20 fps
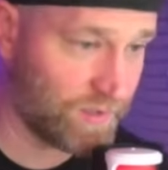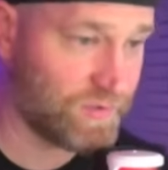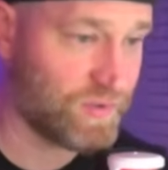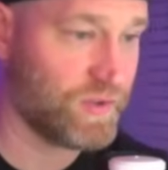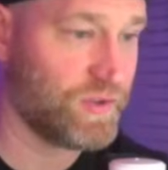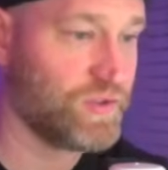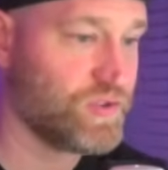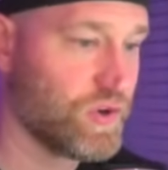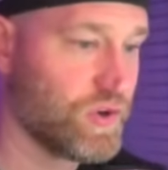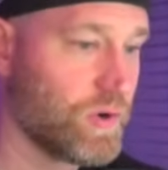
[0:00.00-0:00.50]
it
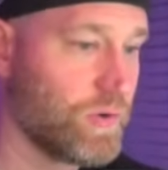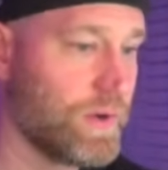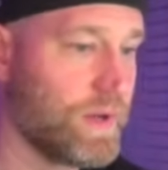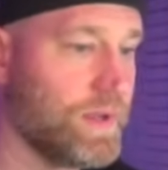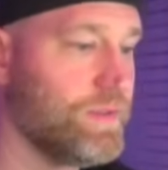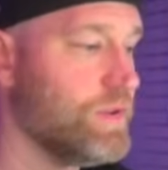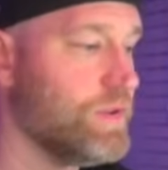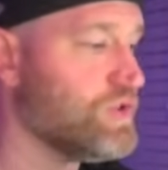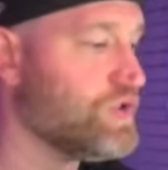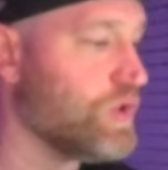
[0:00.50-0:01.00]
to the
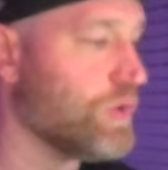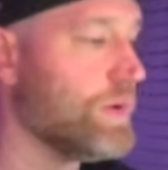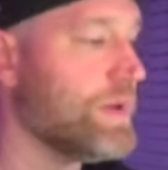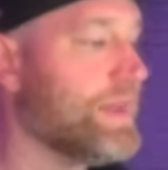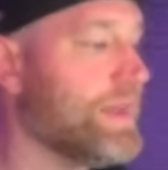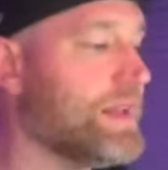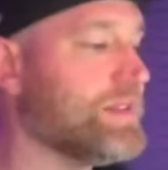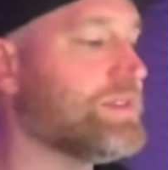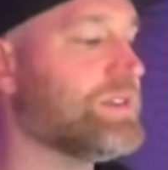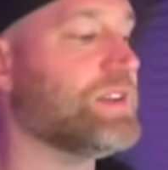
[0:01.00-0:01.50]
jury
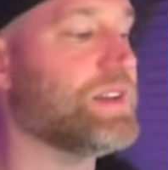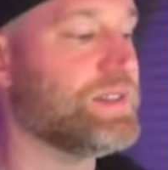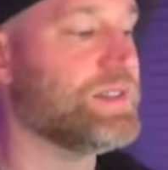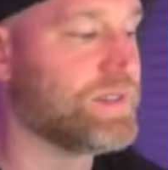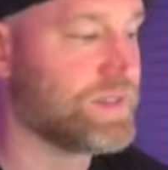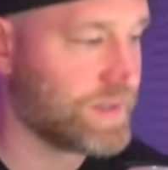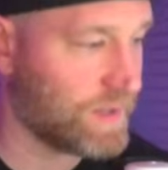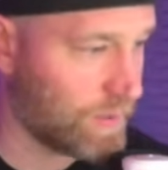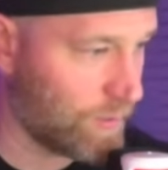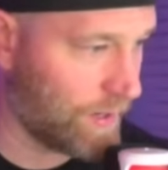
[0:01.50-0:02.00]
gets to
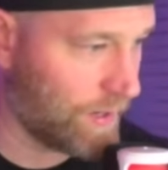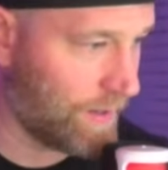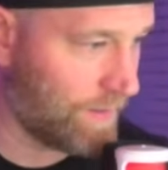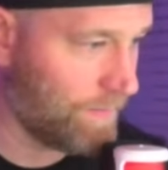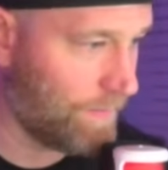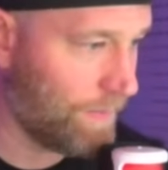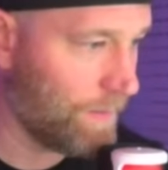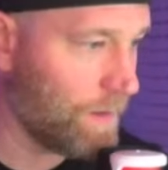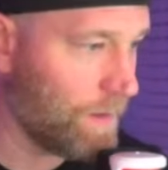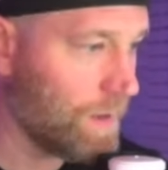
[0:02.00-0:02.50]
consider it,
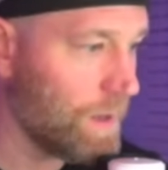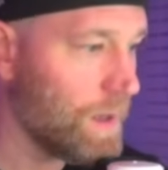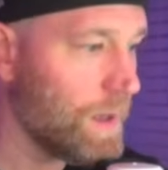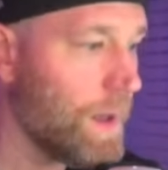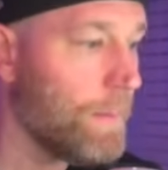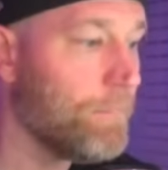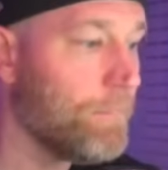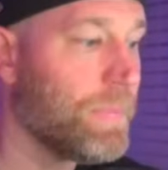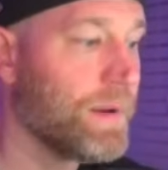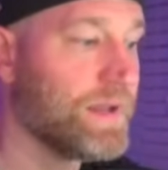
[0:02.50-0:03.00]

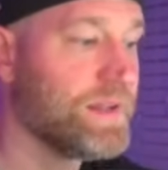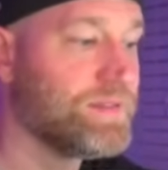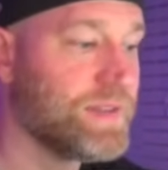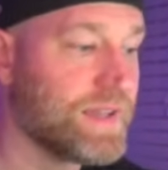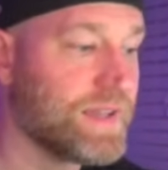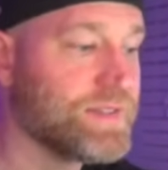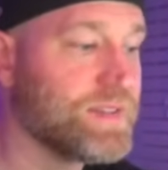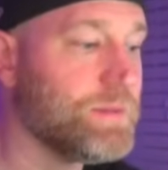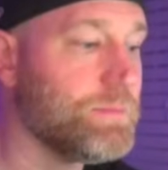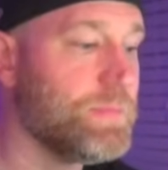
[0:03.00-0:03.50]
but it
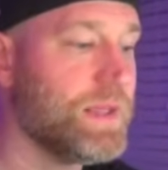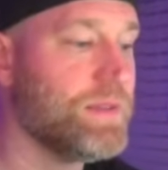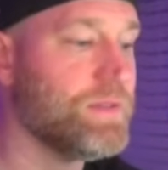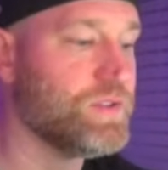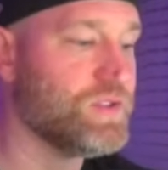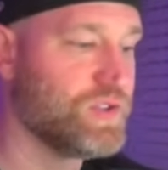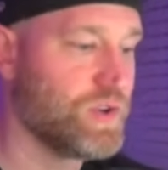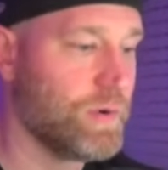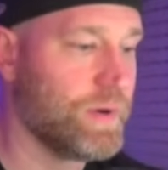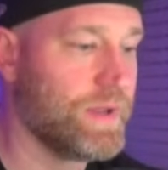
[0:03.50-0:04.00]
doesn't mean
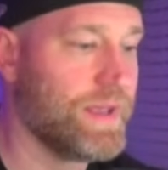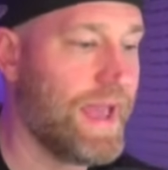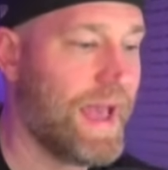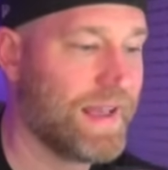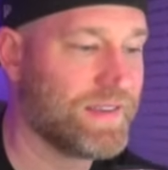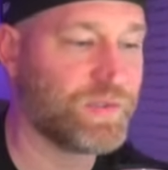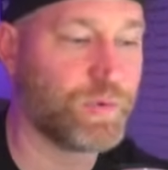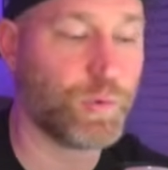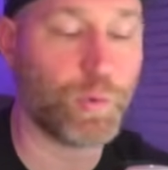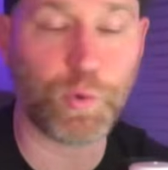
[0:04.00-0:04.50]
the jury
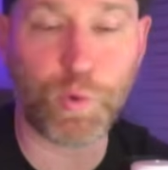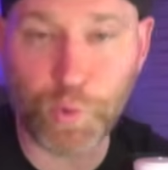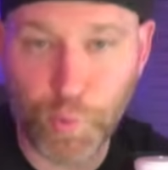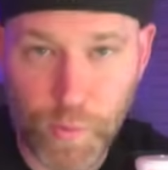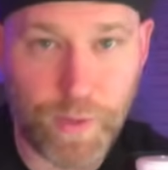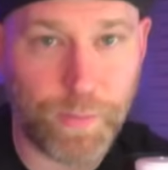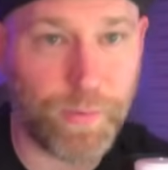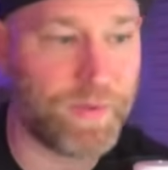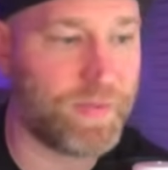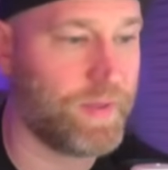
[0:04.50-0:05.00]
has to
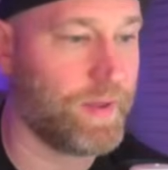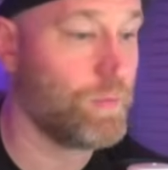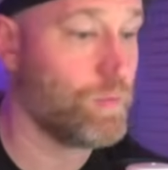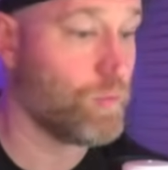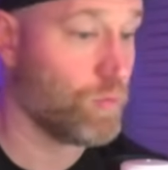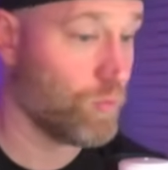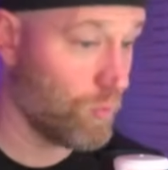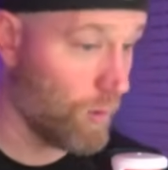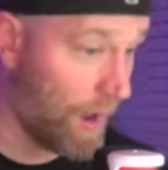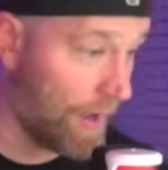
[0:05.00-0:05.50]
agree with it,
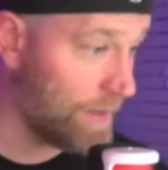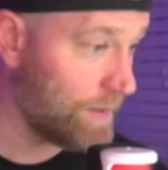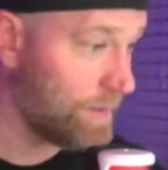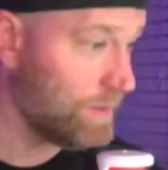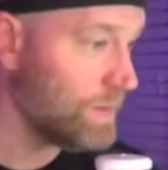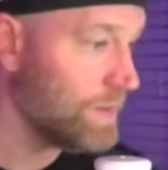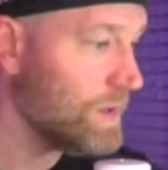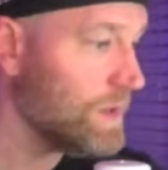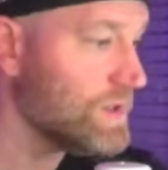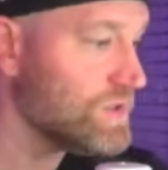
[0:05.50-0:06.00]

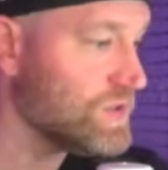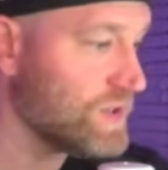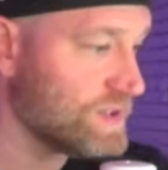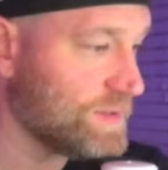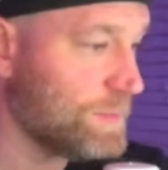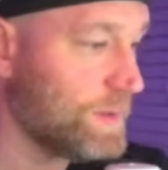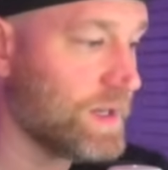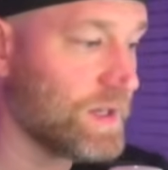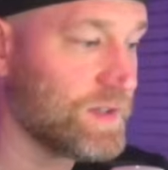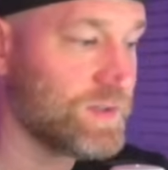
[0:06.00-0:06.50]
right?
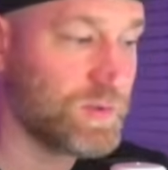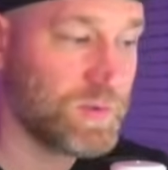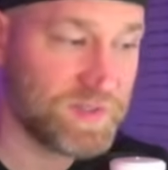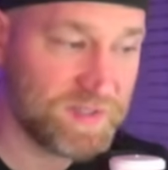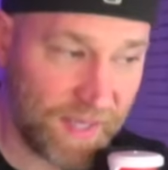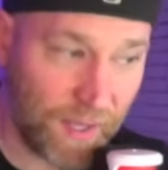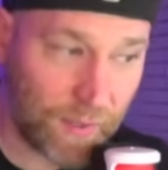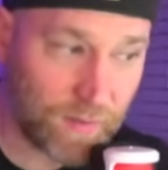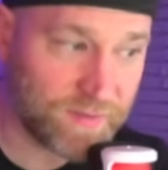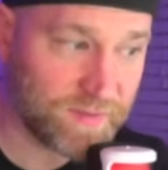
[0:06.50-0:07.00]
Just because you
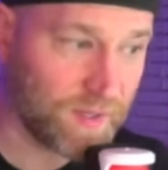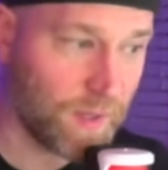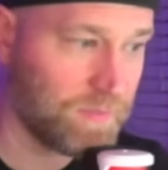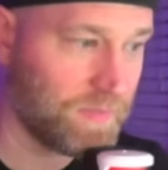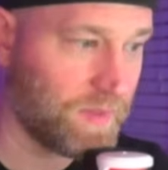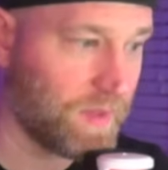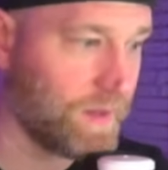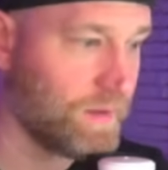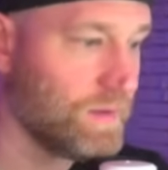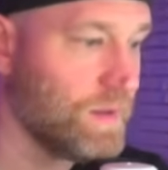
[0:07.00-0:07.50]
sell
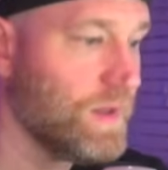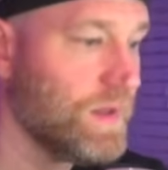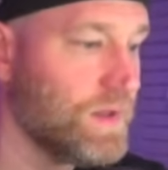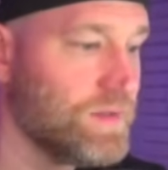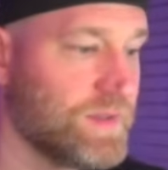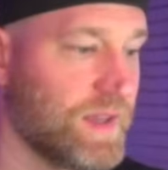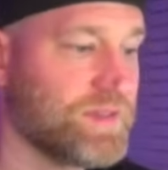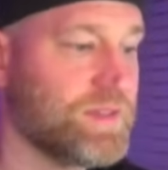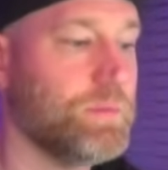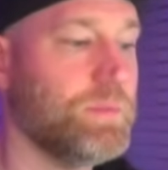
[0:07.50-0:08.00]
something
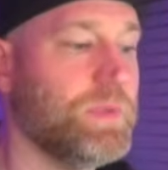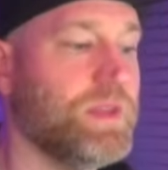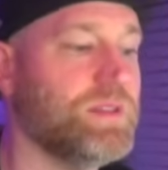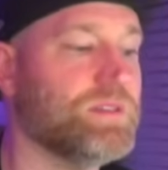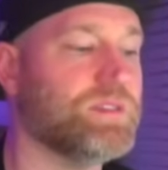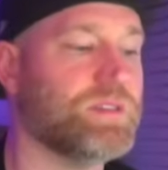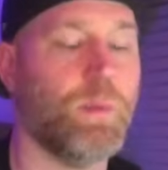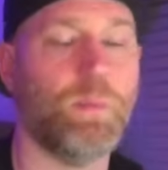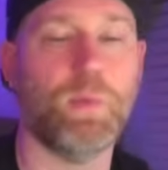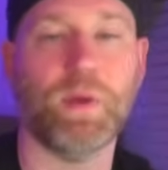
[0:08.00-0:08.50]
doesn't
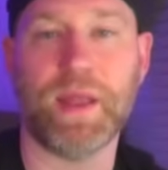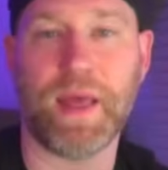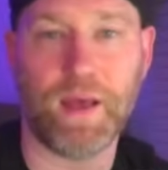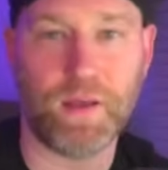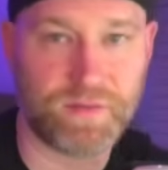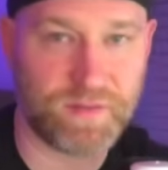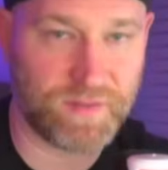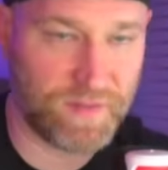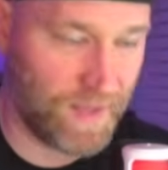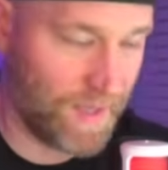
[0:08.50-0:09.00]
mean someone
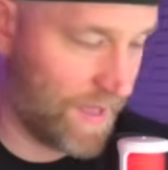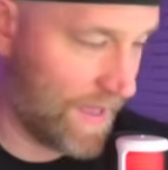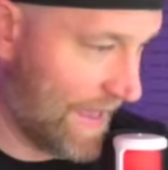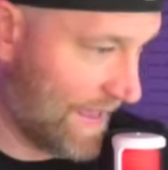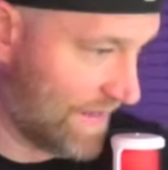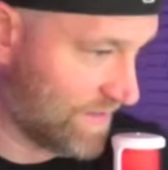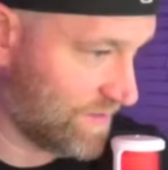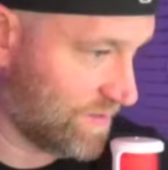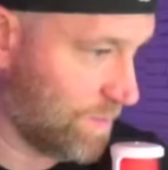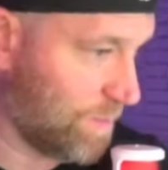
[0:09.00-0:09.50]
else
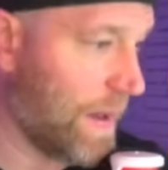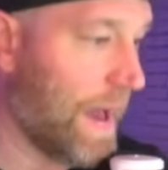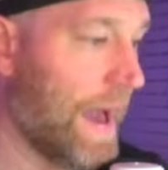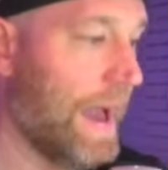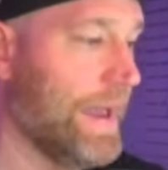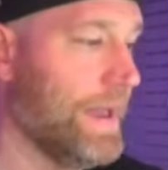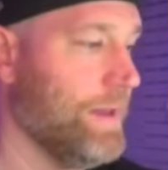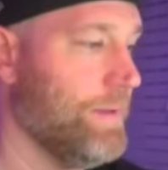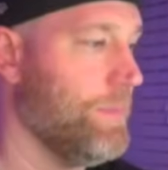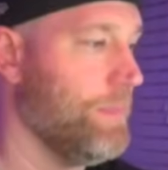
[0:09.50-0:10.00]
has to
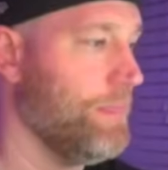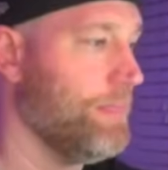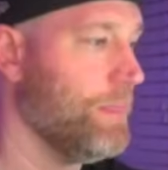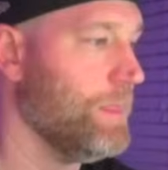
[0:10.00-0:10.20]
buy it.